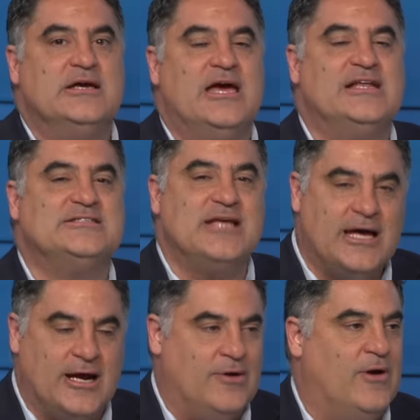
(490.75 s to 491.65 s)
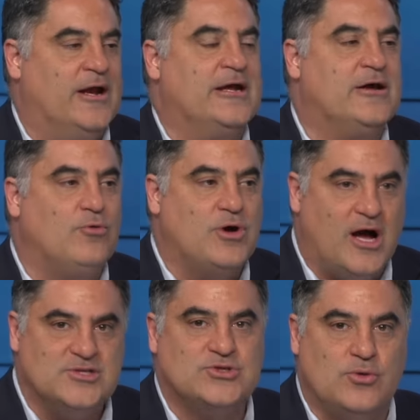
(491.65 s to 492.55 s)
And it's not ironic.
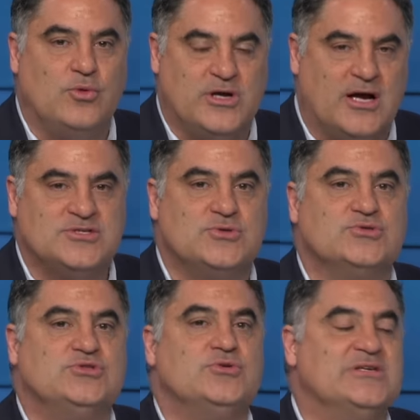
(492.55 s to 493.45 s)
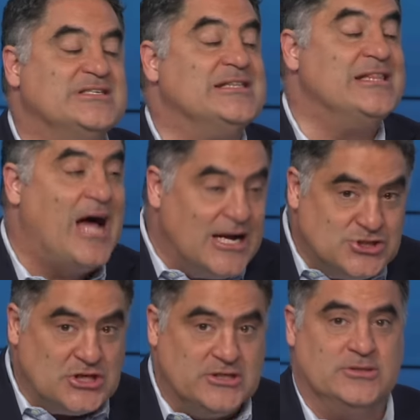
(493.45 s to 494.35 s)
Costco, what Costco is doing is
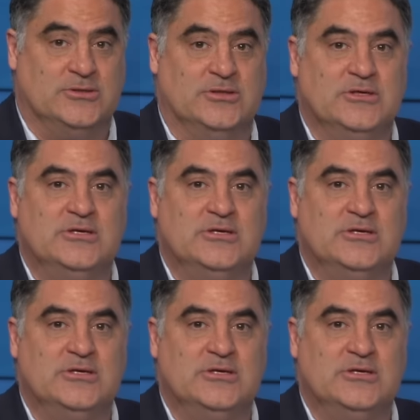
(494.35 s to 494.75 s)
logical.